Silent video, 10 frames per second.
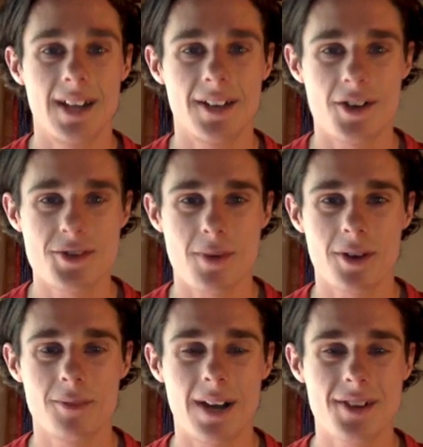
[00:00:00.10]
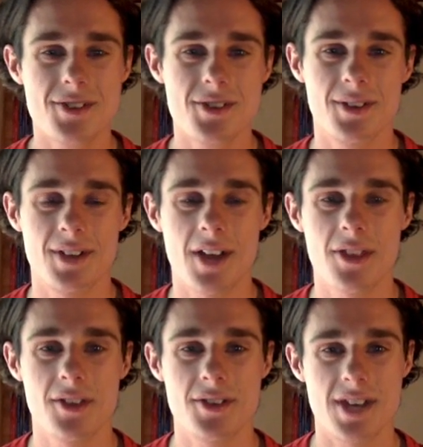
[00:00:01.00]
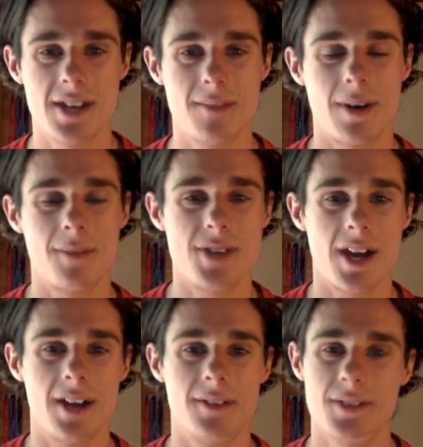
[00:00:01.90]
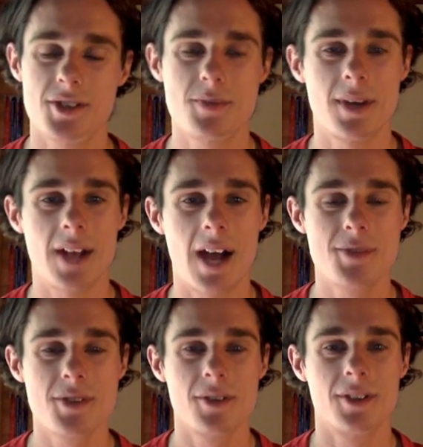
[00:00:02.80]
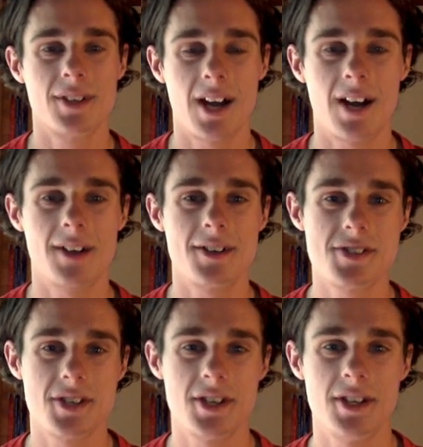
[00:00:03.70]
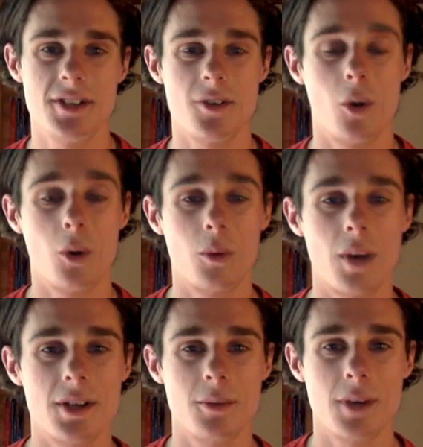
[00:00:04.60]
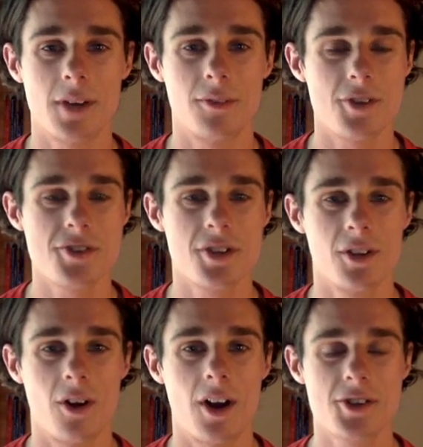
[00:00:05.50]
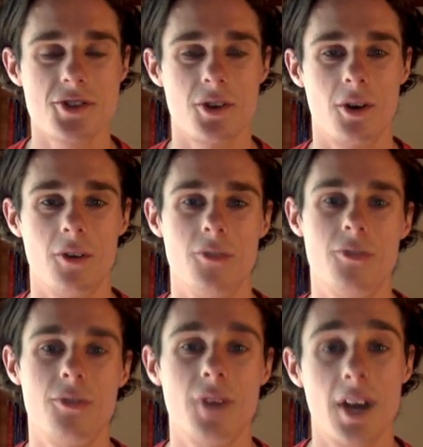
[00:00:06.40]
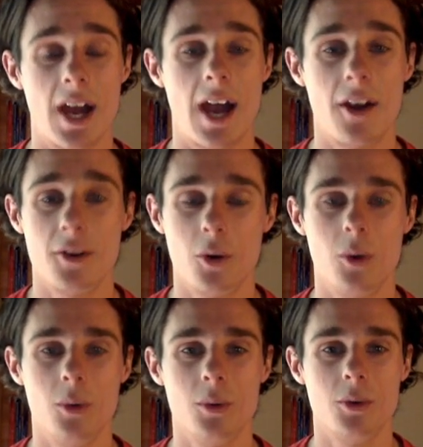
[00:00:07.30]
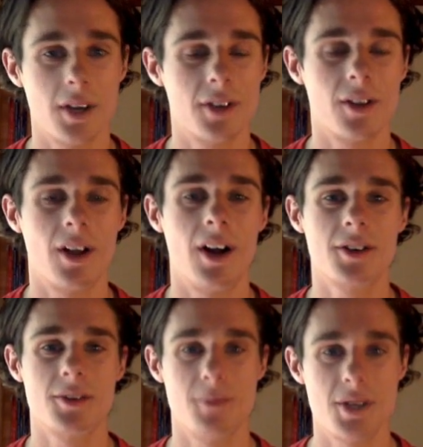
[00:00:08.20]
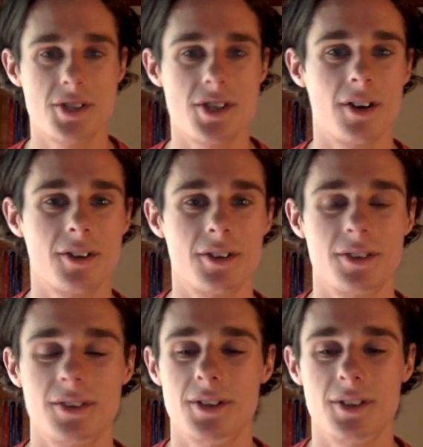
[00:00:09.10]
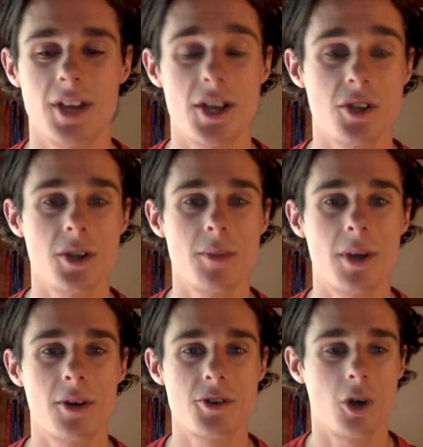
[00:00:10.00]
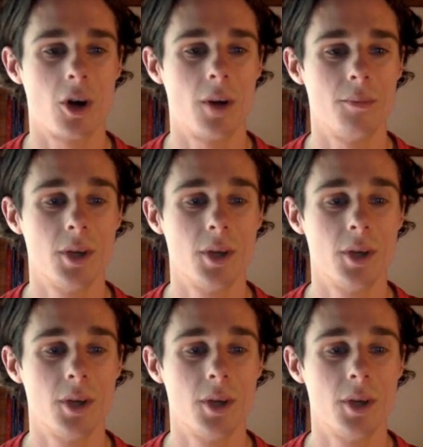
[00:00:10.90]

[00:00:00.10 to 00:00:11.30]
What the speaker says: guys, welcome back to another team update. It's been absolute carnage city and already we have lost the likes of Aaron Hall, Greg Clark, Mitch Duncan, and it's only a matter of time